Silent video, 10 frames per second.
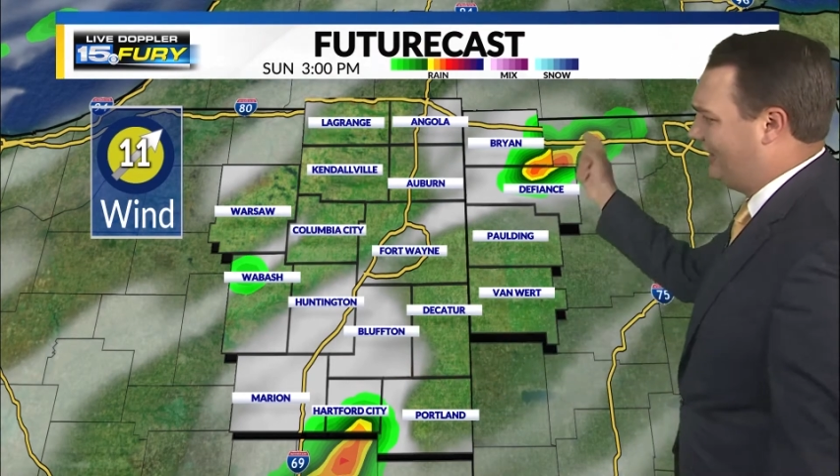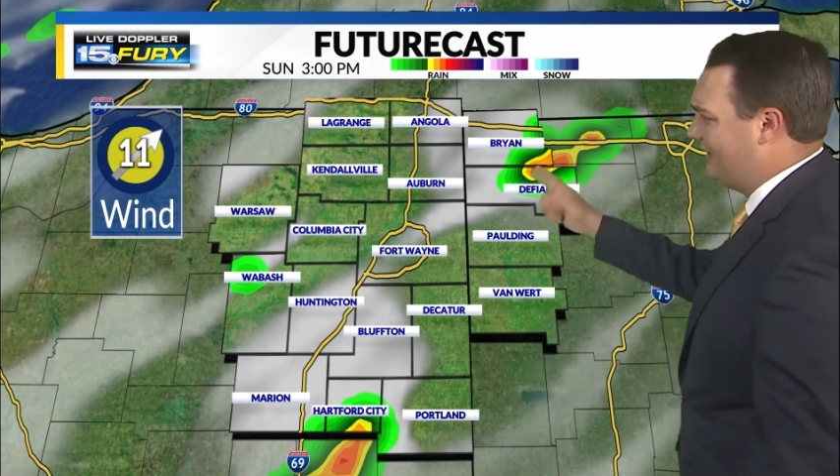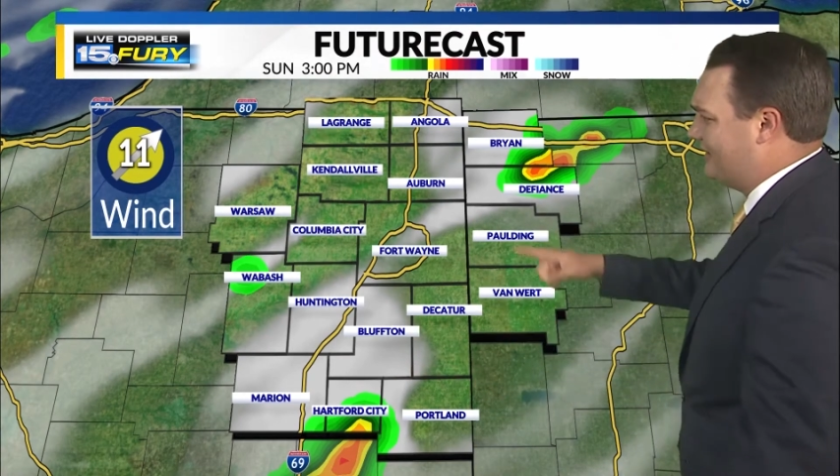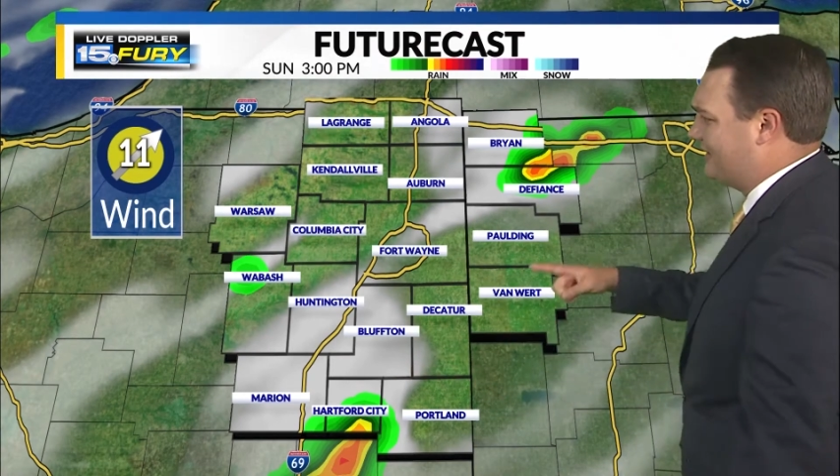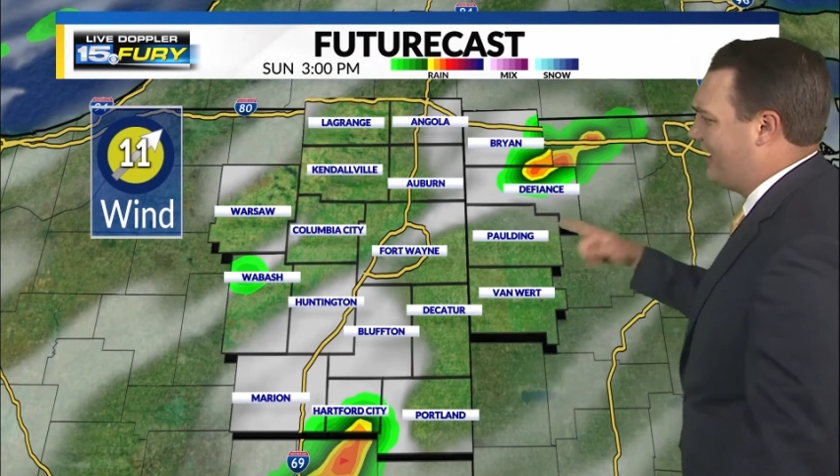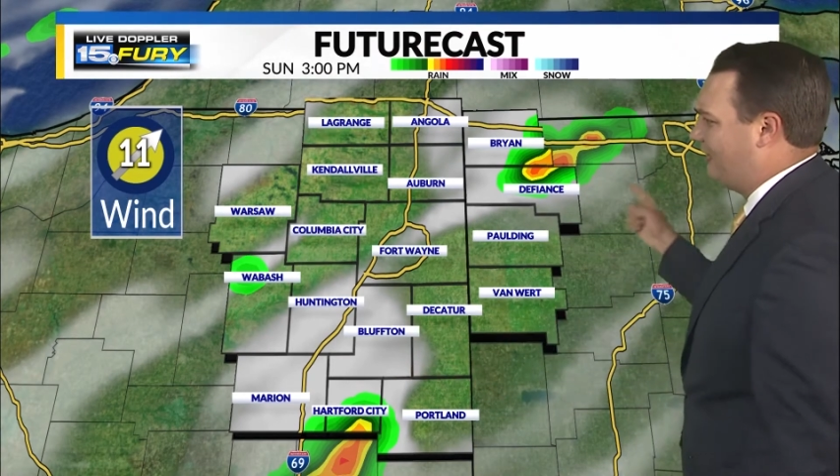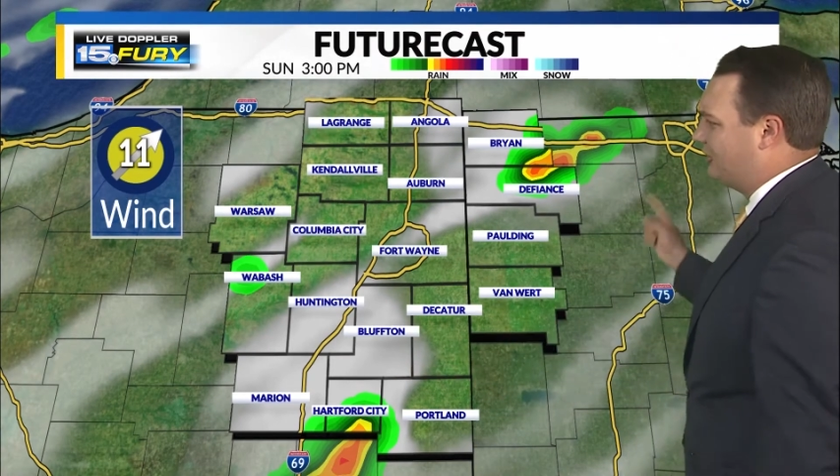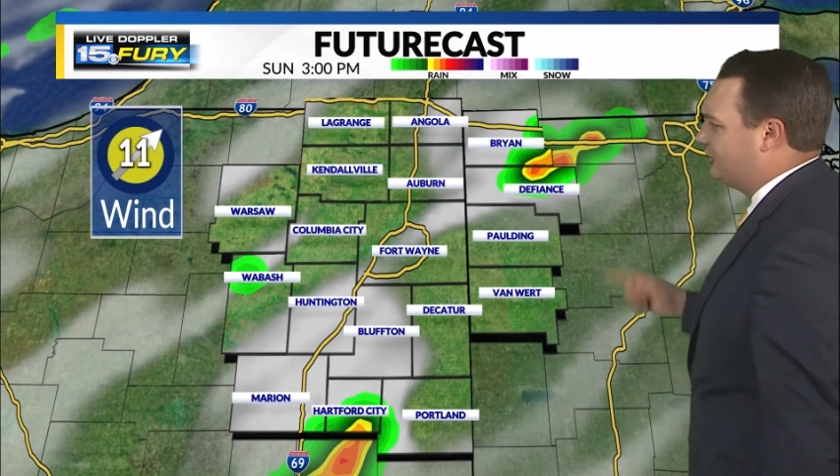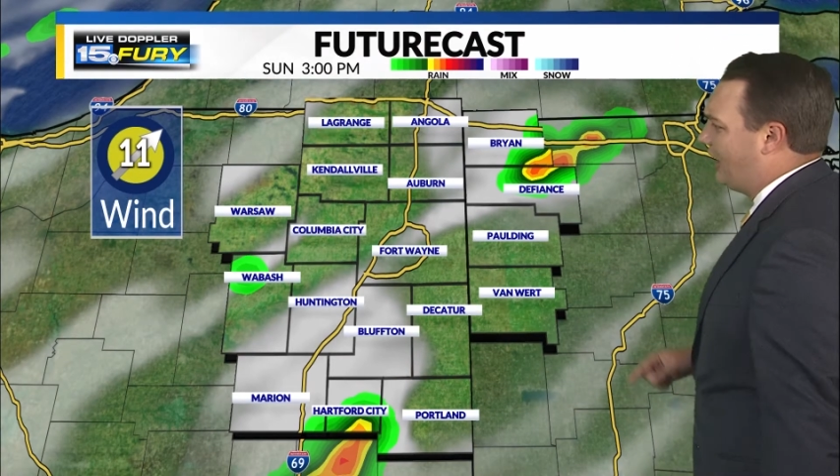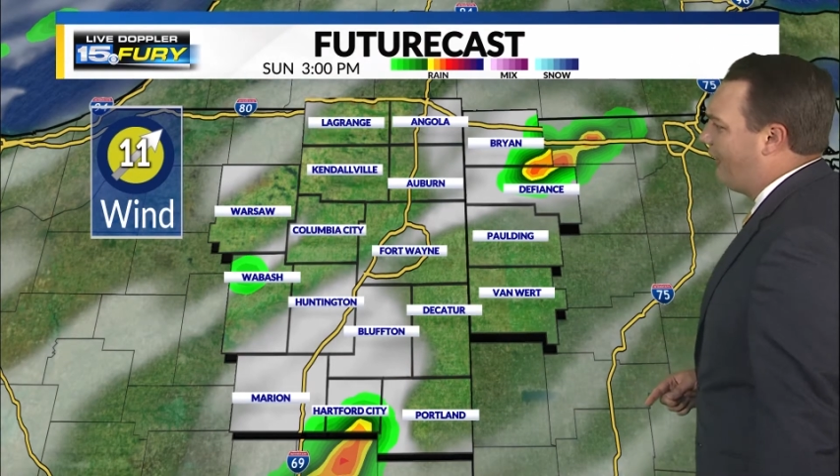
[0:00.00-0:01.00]
to lead to
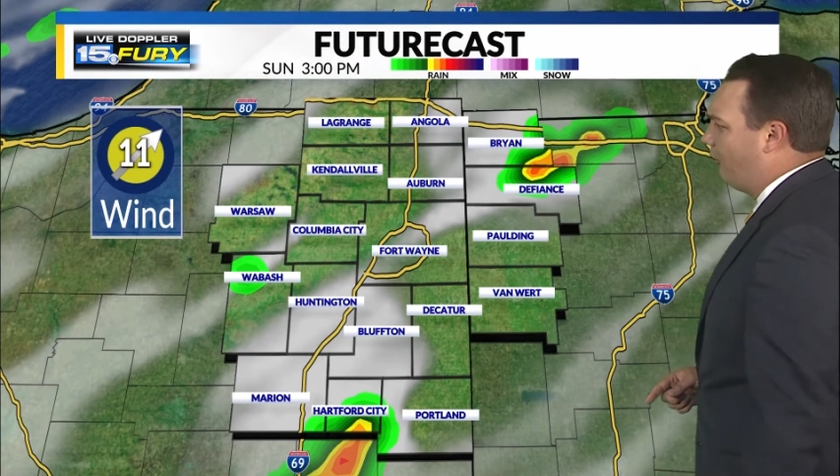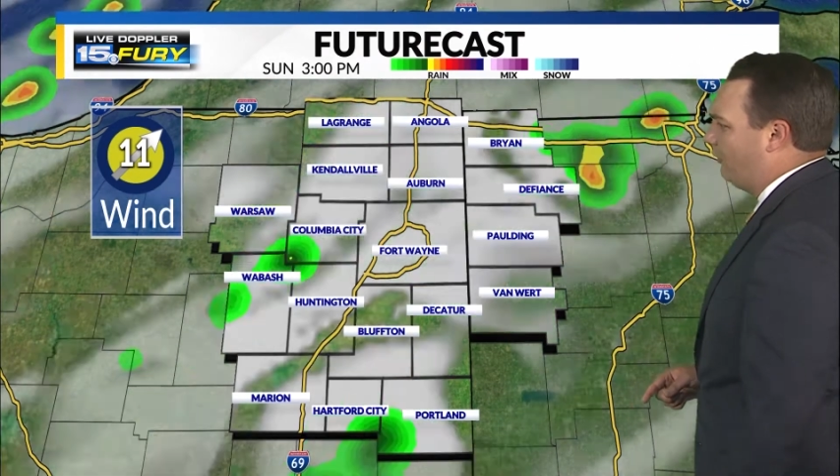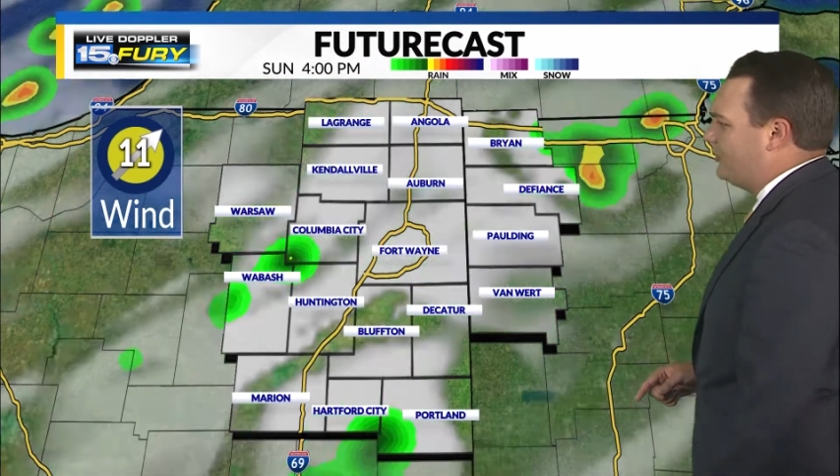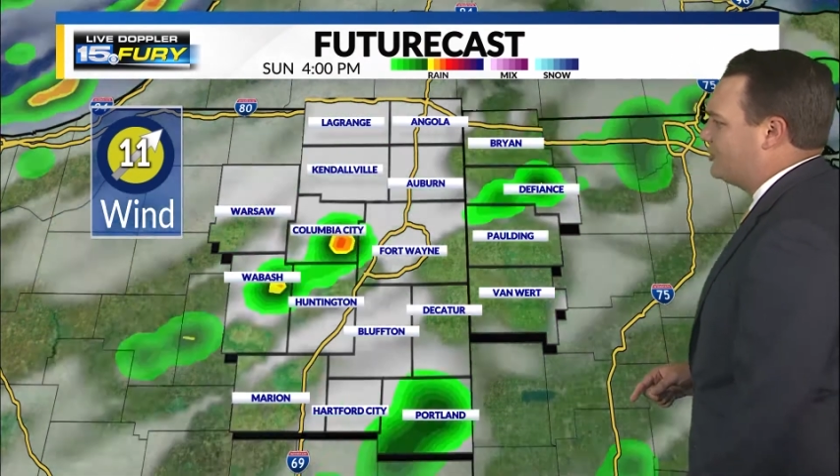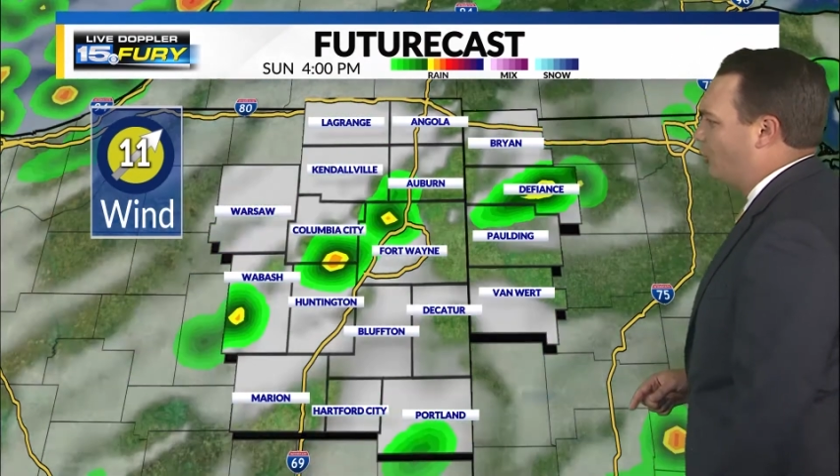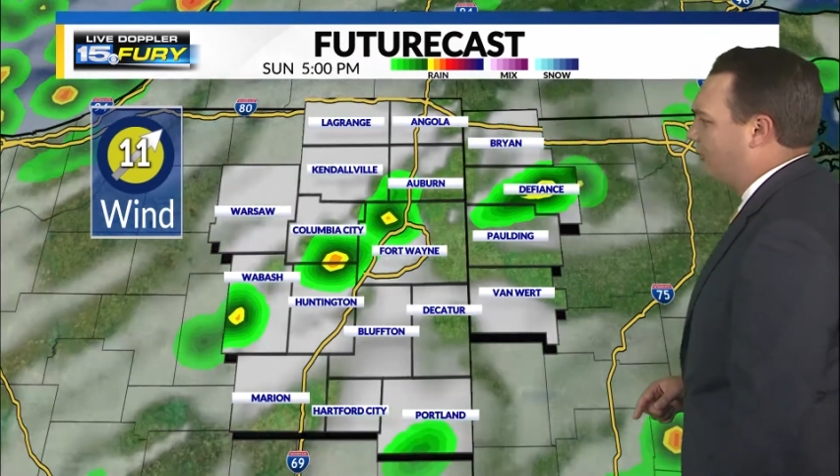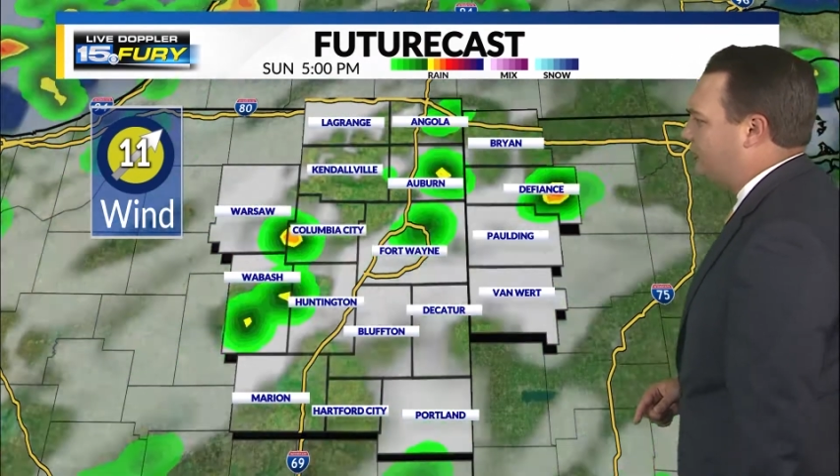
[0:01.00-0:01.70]
scattered shower and storm